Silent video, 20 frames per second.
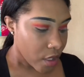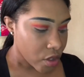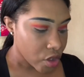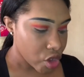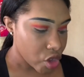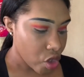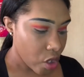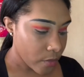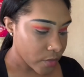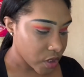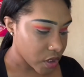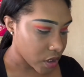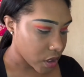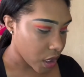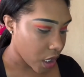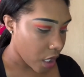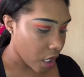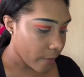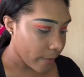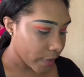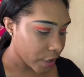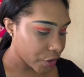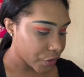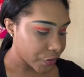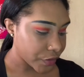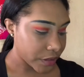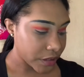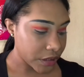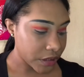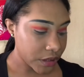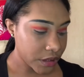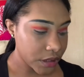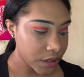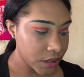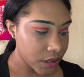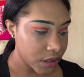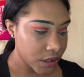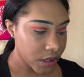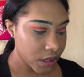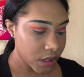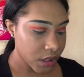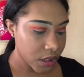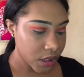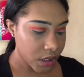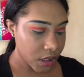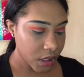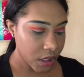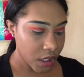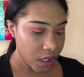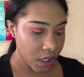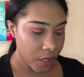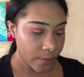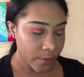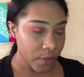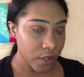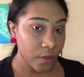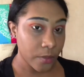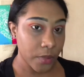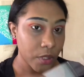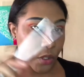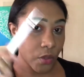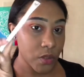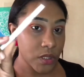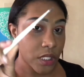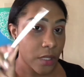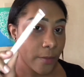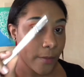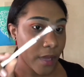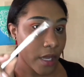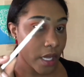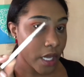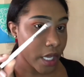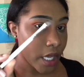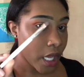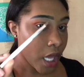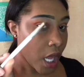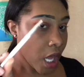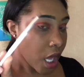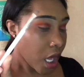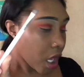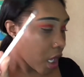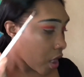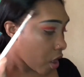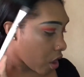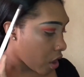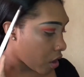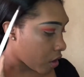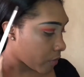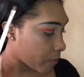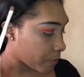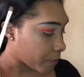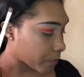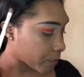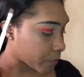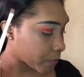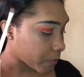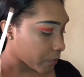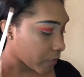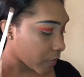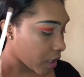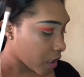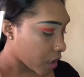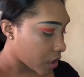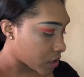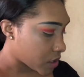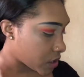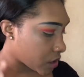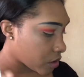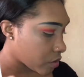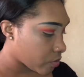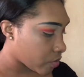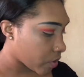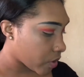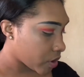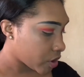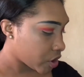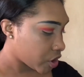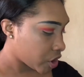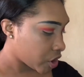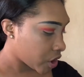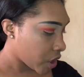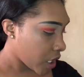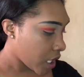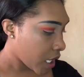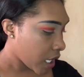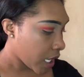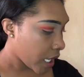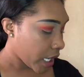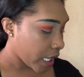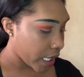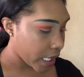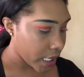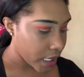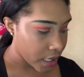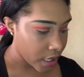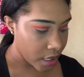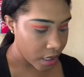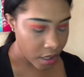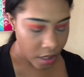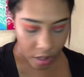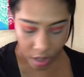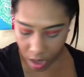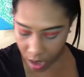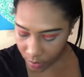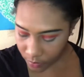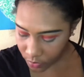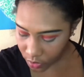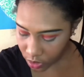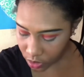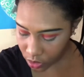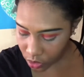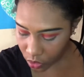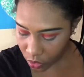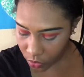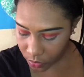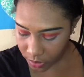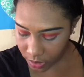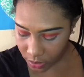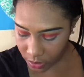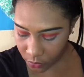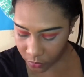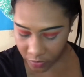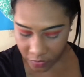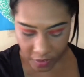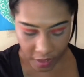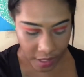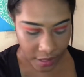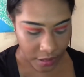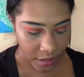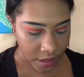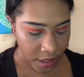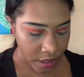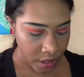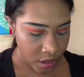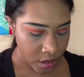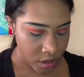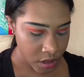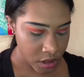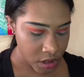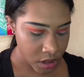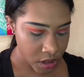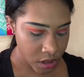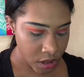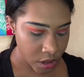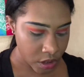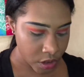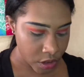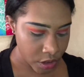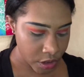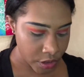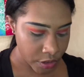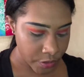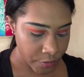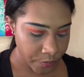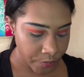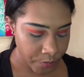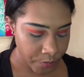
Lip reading: So I'm just gonna cut my crease. I'm gonna be using my concealer brush, and I'm gonna go in with a light concealer.